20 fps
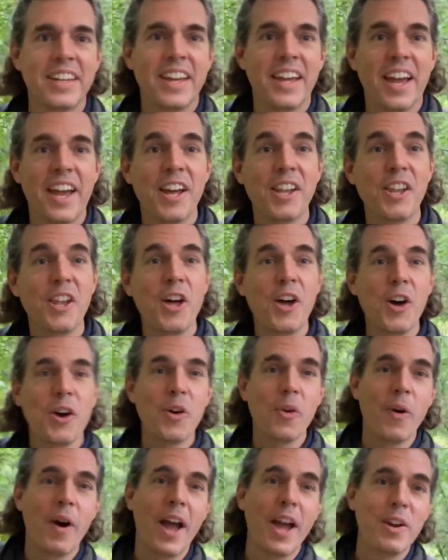
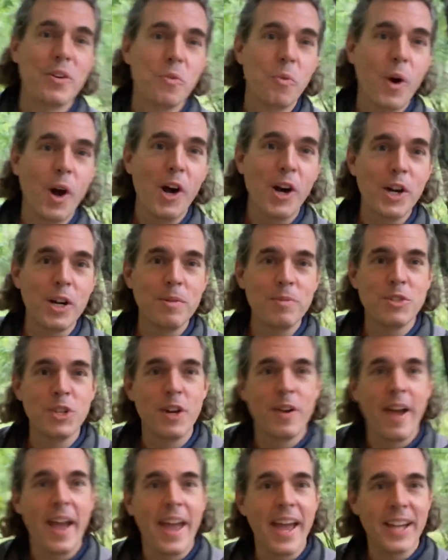Hello and welcome
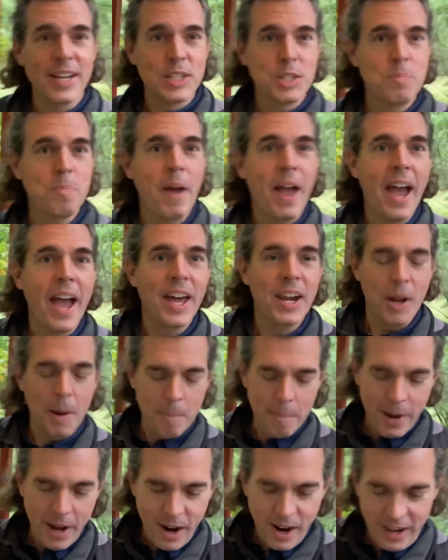to Expat
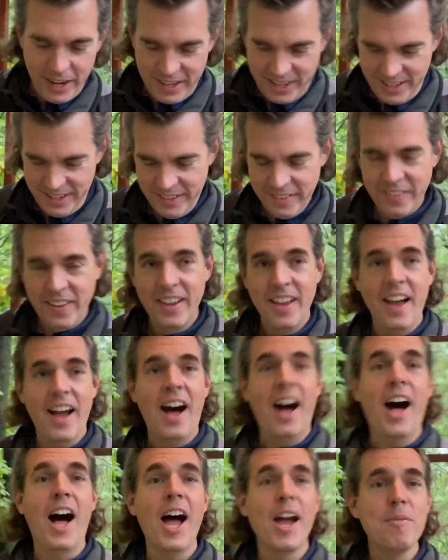American.
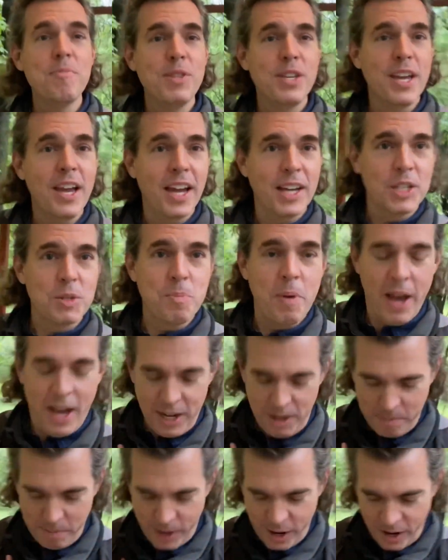I'm the Expat
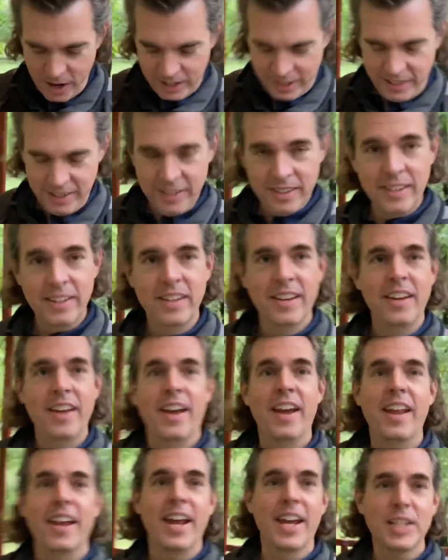American,
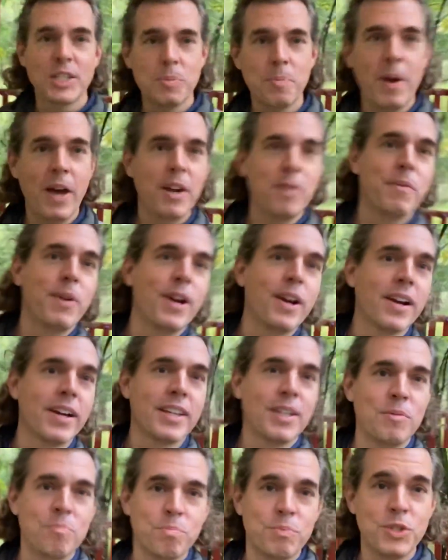and Expat
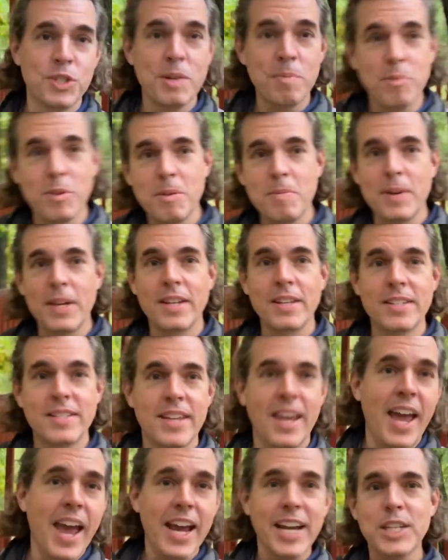American simply means
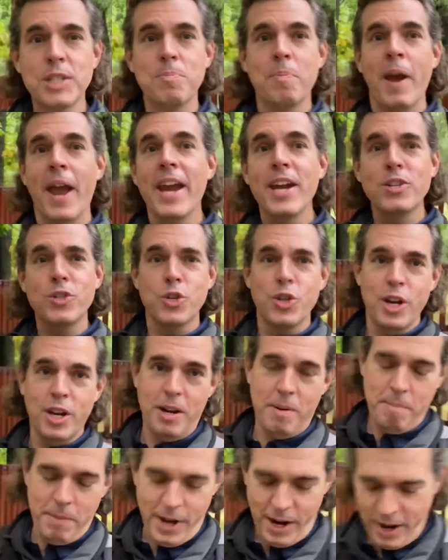expatriate
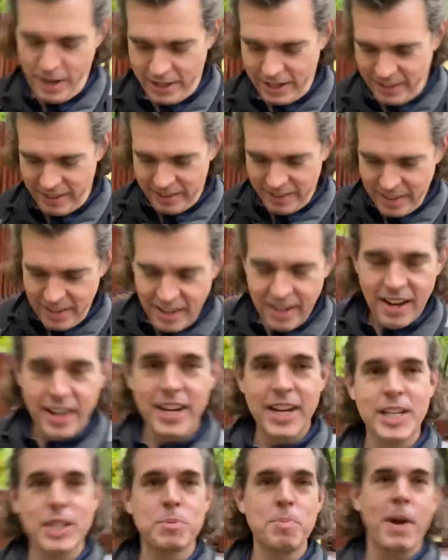American. An
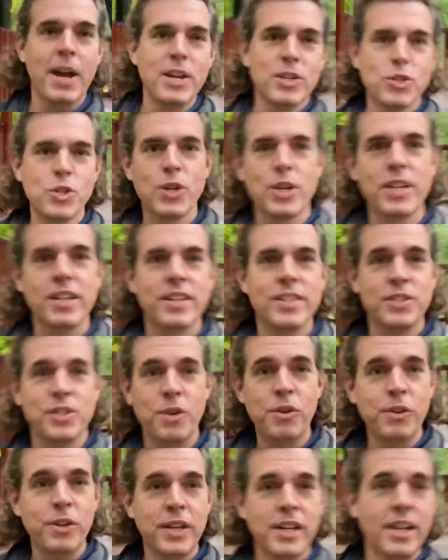expatriate is
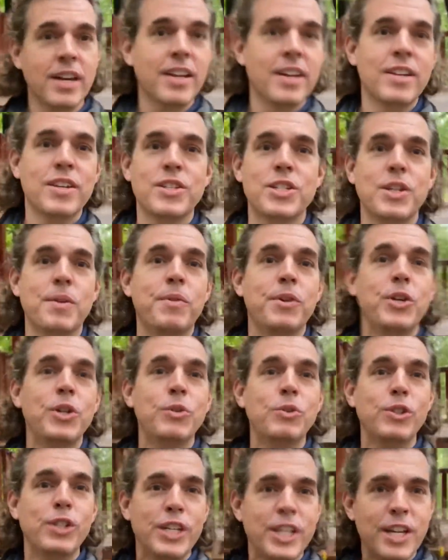only someone who
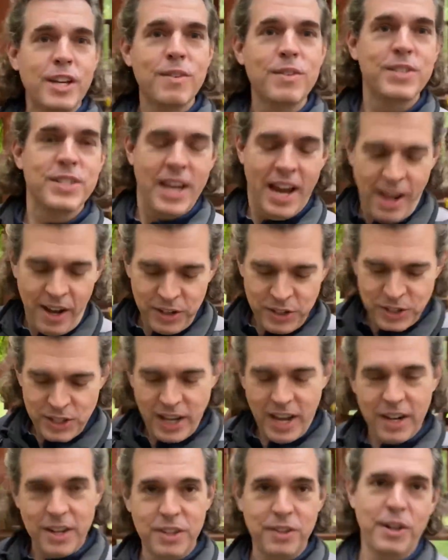lives
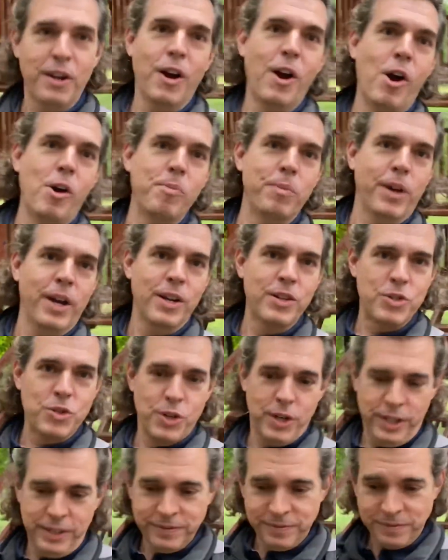outside of their home country.